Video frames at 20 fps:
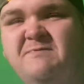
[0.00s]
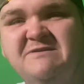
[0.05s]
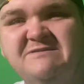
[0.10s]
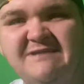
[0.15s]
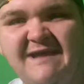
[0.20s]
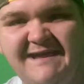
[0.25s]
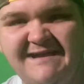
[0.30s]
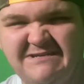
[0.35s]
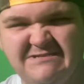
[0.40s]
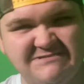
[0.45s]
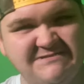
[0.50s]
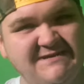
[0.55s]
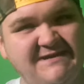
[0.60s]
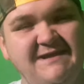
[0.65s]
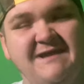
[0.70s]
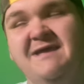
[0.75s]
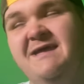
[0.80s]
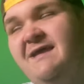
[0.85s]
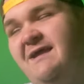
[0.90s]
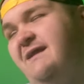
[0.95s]

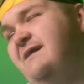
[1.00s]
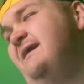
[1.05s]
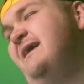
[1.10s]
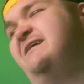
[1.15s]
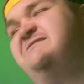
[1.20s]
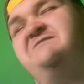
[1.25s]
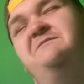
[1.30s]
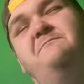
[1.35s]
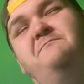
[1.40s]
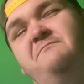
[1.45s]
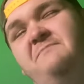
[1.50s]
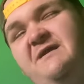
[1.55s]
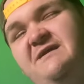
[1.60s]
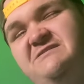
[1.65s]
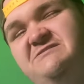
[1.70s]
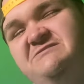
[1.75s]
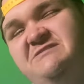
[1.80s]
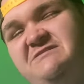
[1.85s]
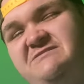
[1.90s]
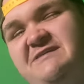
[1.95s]
tasty. It has a
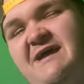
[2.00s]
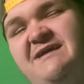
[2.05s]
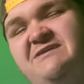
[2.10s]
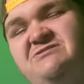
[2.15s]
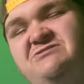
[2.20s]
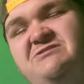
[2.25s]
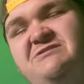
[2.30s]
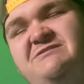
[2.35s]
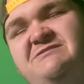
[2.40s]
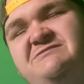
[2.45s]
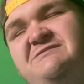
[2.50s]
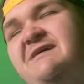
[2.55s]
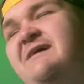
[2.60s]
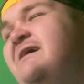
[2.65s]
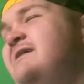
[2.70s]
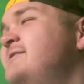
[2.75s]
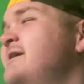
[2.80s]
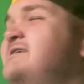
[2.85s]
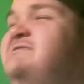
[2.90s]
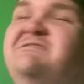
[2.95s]
mixture of textures
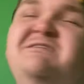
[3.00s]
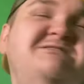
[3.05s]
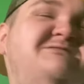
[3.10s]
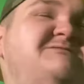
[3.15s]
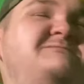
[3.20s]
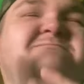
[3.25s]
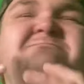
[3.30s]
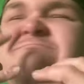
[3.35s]
that just